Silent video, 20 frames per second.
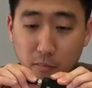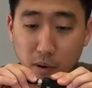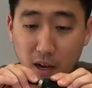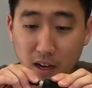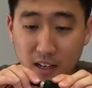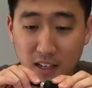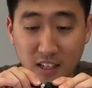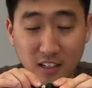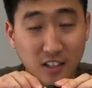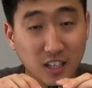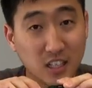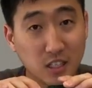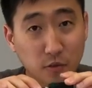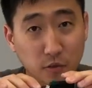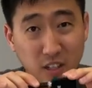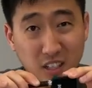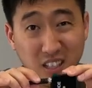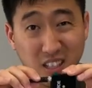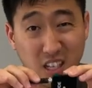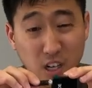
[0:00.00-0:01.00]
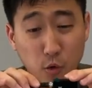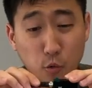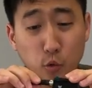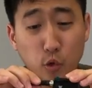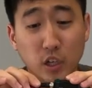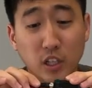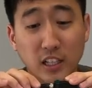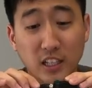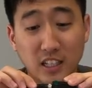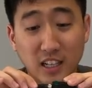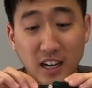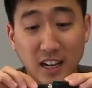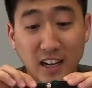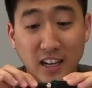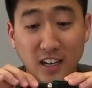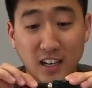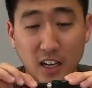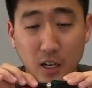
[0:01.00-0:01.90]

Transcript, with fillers: But it does fit in there really tight.